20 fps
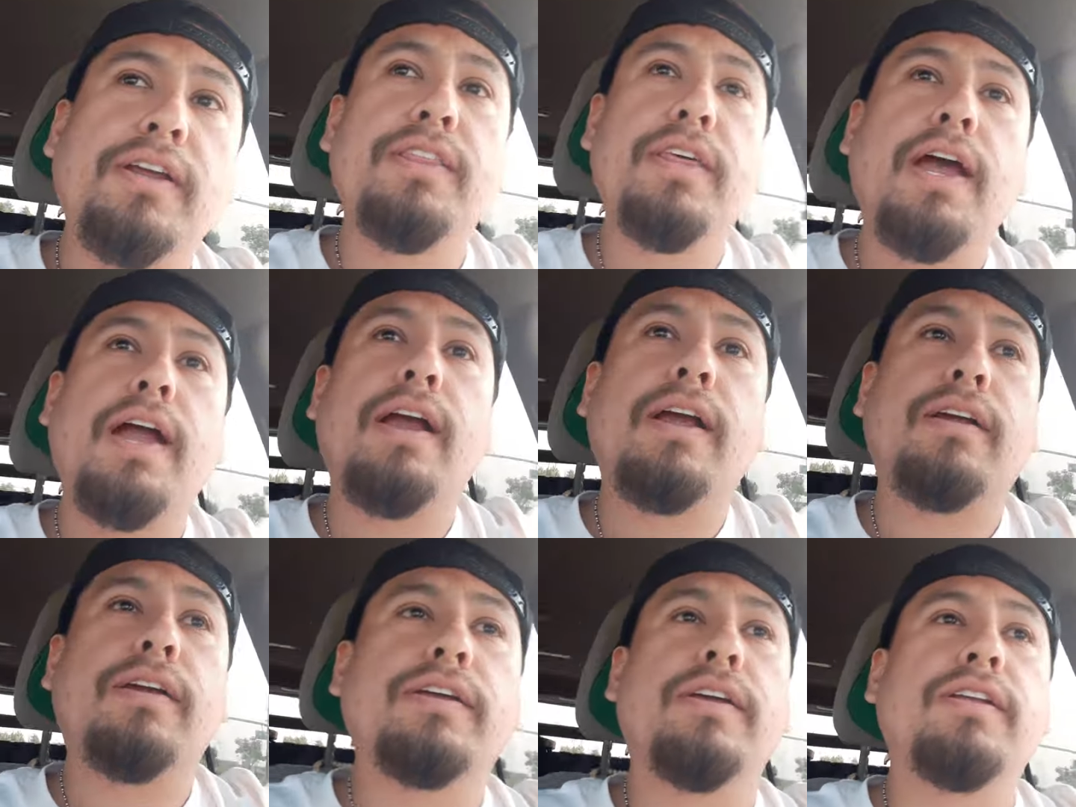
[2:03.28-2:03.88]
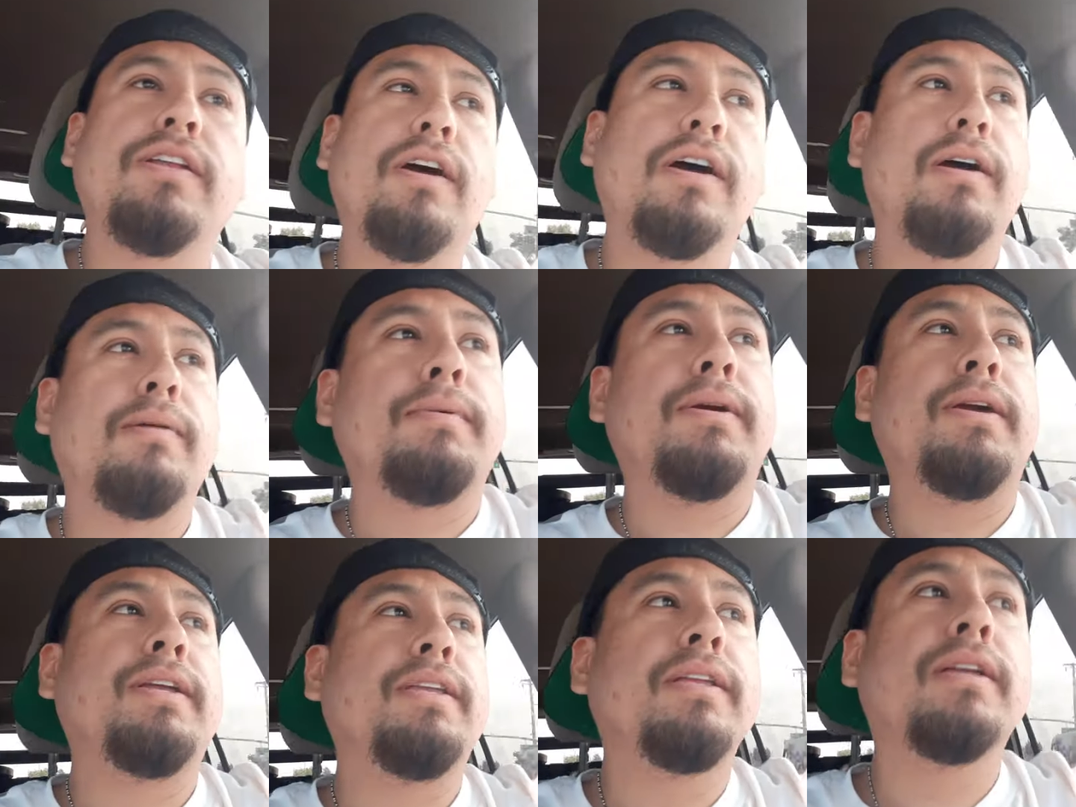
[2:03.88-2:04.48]
there, you know what I
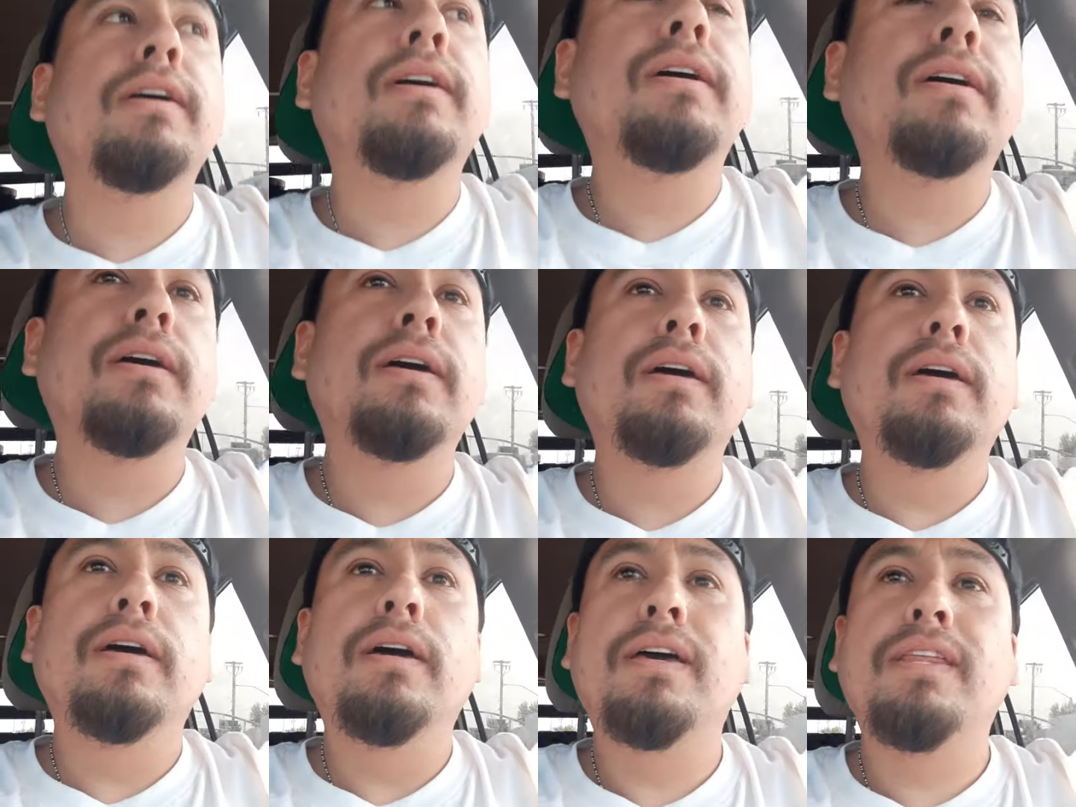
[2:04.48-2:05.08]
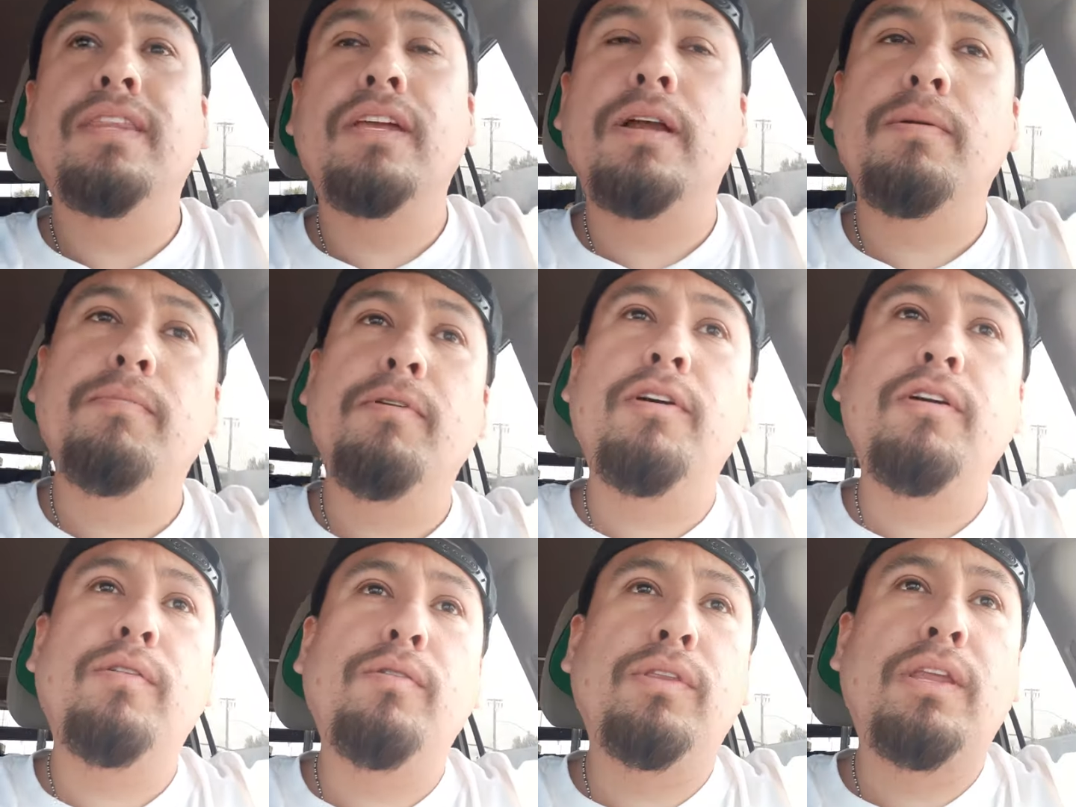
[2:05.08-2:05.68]
mean?
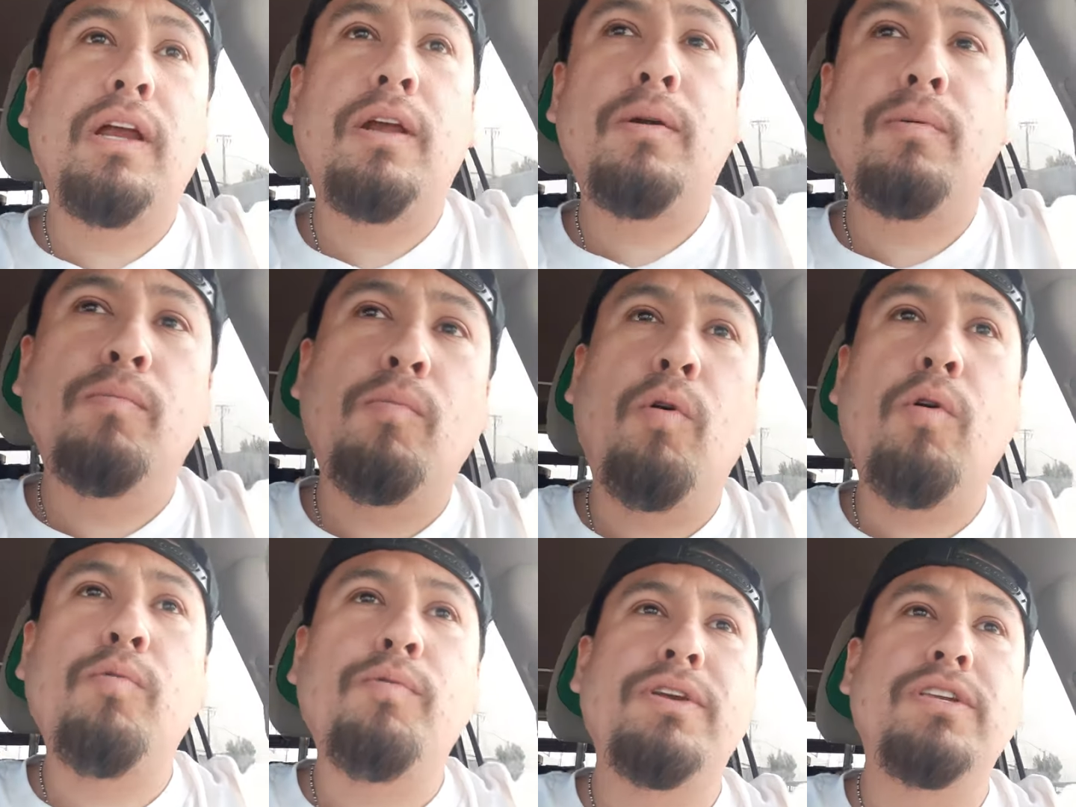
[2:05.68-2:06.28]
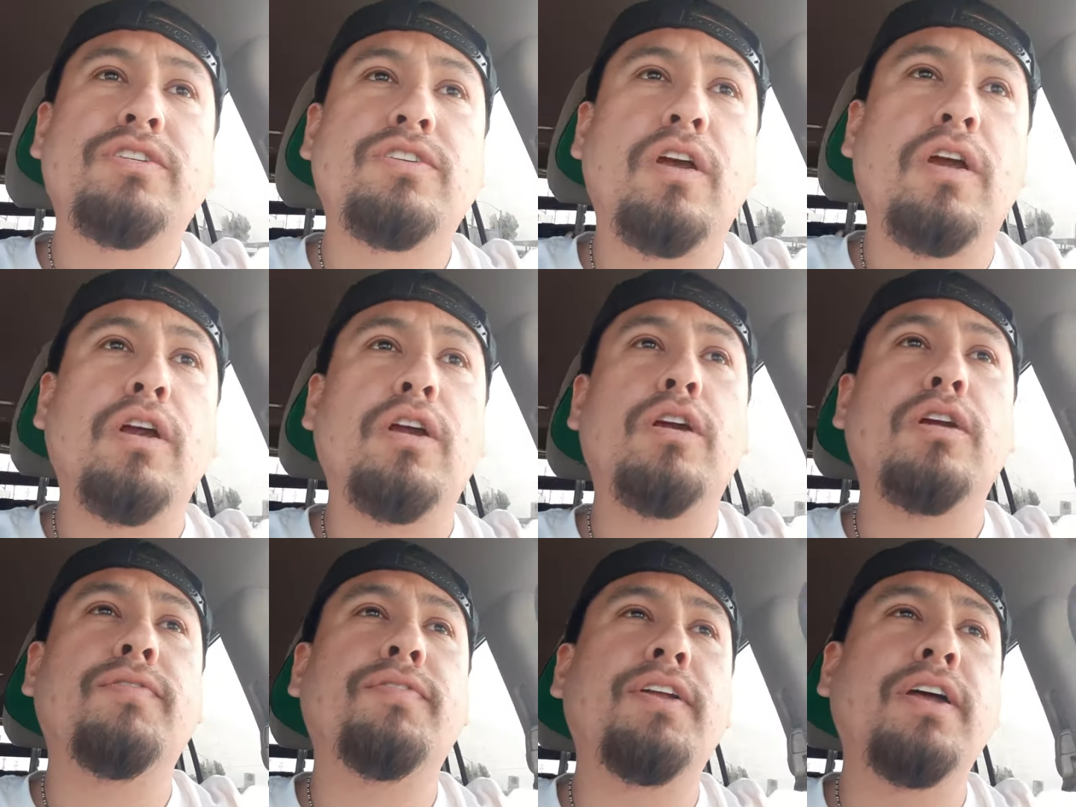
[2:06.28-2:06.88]
They're more
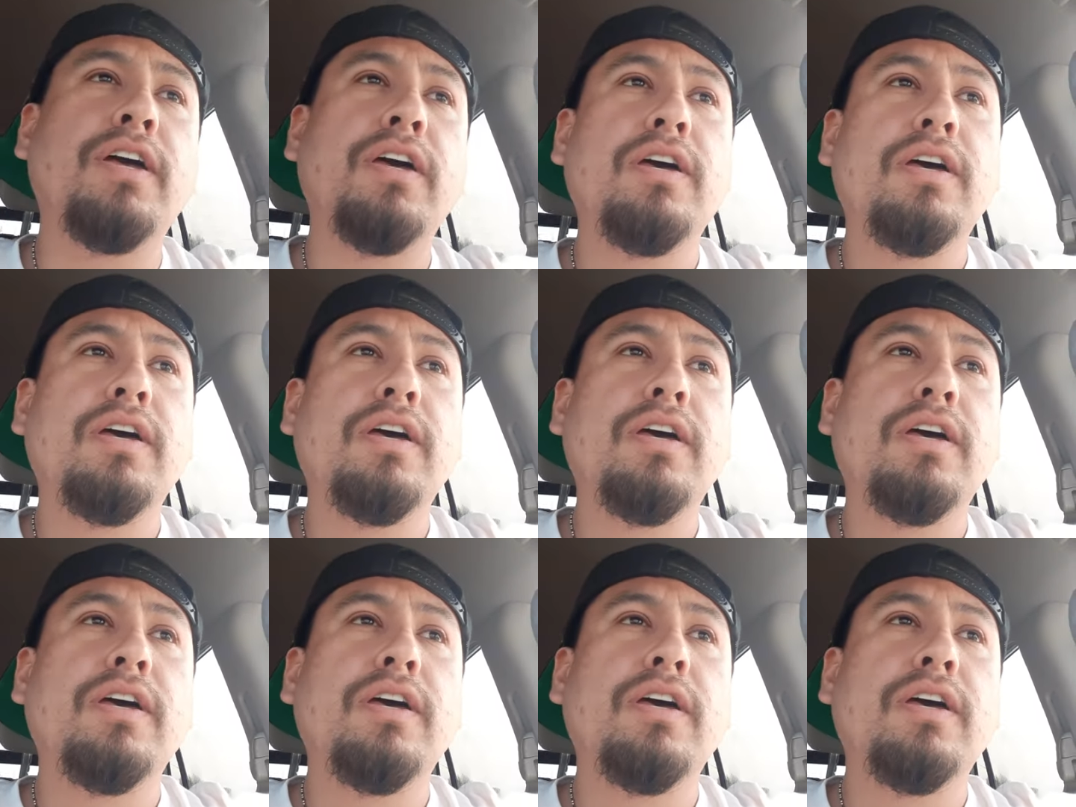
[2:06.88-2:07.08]
reserved.